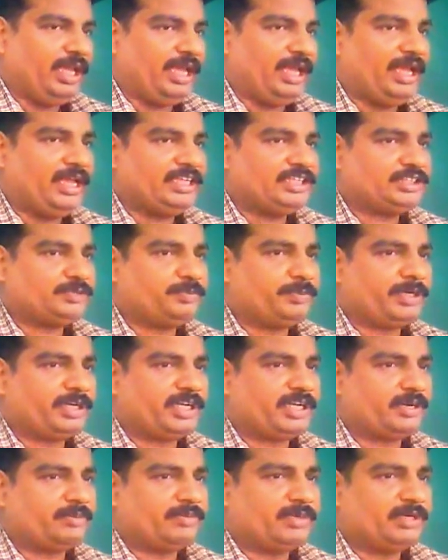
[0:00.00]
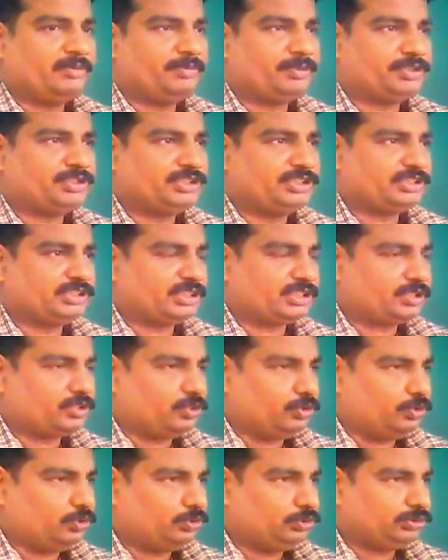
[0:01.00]
As per Criminal Procedure
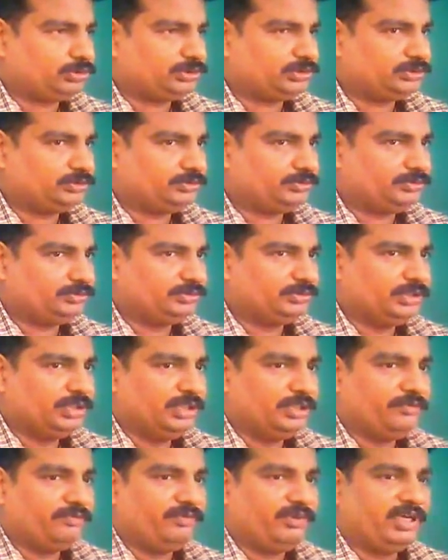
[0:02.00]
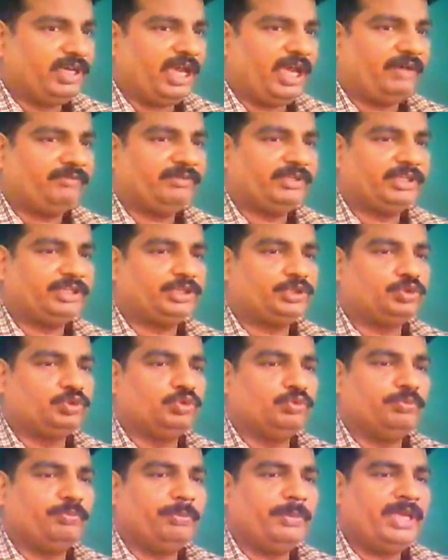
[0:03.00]
Code, we having
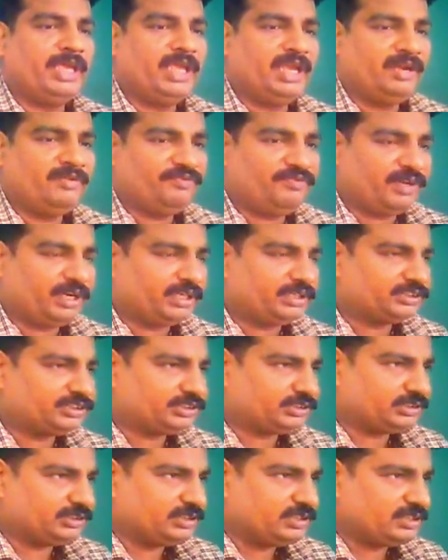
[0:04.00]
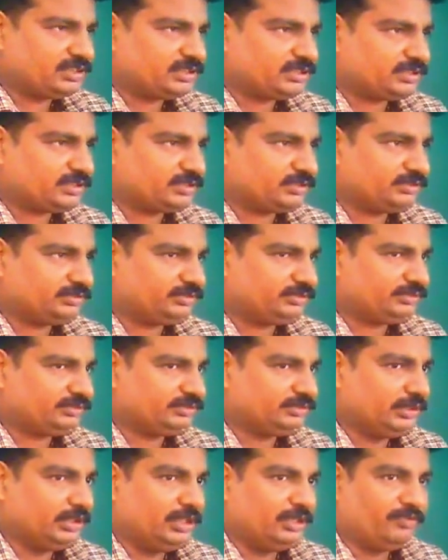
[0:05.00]
two main functions.
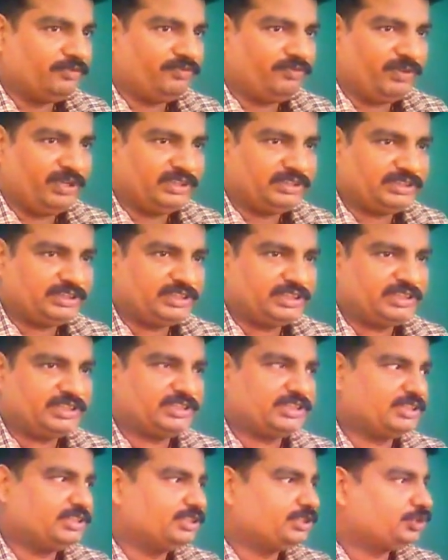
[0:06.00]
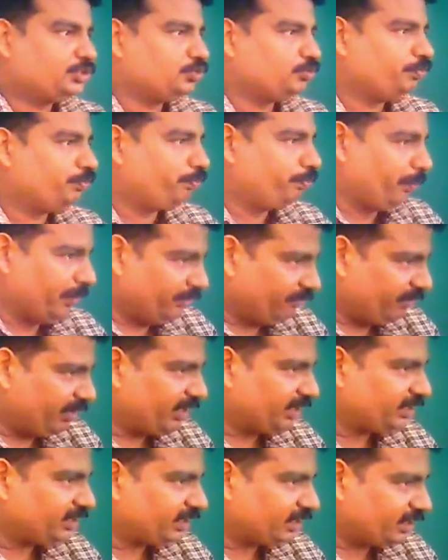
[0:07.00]
First is to
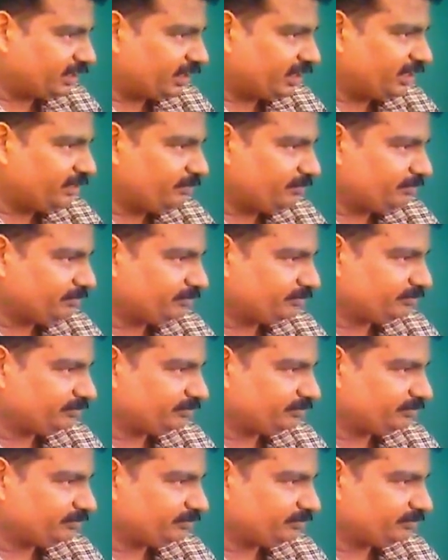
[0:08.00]
prevent the crime,